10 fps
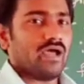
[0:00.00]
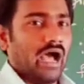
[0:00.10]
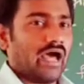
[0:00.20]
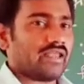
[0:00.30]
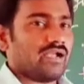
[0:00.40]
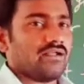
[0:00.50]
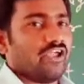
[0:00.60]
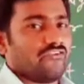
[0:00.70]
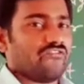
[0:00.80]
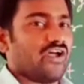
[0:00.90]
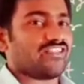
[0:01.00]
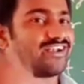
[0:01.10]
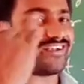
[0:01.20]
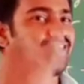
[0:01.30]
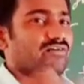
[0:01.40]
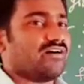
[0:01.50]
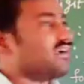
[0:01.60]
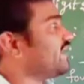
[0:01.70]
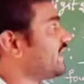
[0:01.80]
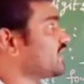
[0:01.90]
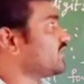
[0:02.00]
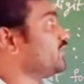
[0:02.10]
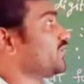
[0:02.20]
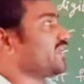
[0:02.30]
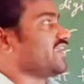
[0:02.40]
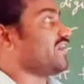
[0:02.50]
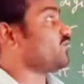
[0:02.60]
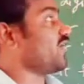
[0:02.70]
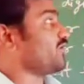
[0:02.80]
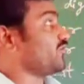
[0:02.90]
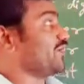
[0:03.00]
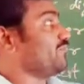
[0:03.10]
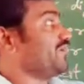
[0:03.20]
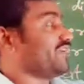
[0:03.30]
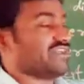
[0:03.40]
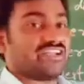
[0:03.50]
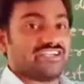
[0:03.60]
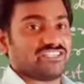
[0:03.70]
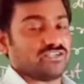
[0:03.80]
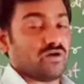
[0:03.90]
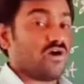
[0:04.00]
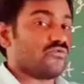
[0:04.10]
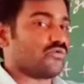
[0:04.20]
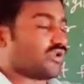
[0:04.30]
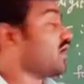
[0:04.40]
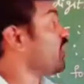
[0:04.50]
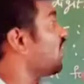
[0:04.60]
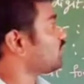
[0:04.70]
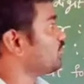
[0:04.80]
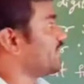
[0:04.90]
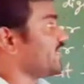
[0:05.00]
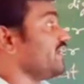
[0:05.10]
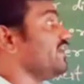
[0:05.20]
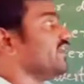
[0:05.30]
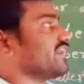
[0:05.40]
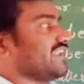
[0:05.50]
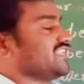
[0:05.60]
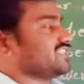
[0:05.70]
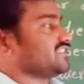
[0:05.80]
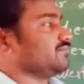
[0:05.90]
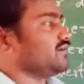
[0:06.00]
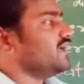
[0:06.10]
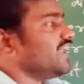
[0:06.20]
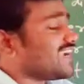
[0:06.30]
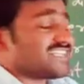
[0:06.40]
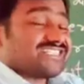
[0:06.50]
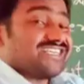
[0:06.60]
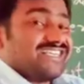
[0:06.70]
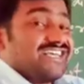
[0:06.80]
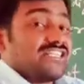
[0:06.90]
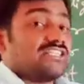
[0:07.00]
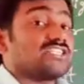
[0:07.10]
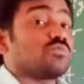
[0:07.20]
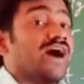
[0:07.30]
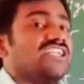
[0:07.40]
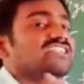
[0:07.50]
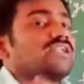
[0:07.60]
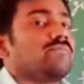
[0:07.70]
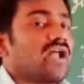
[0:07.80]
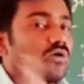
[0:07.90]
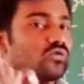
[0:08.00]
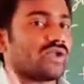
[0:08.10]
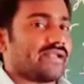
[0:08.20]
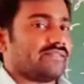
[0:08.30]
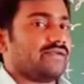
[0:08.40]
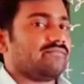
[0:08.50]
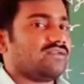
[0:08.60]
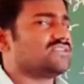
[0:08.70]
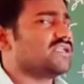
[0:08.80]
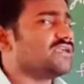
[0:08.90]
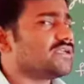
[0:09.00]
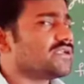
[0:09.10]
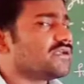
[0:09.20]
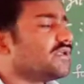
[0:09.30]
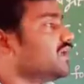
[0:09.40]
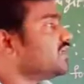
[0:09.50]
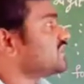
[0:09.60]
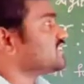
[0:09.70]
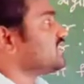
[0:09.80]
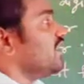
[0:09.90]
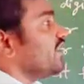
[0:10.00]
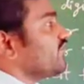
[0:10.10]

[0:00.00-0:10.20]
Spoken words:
Or not, if you are that clever, directly you can write what we can make the greatest number, how to make a greatest number. Let us see the smallest number, how to write that. Is there any? Let's see.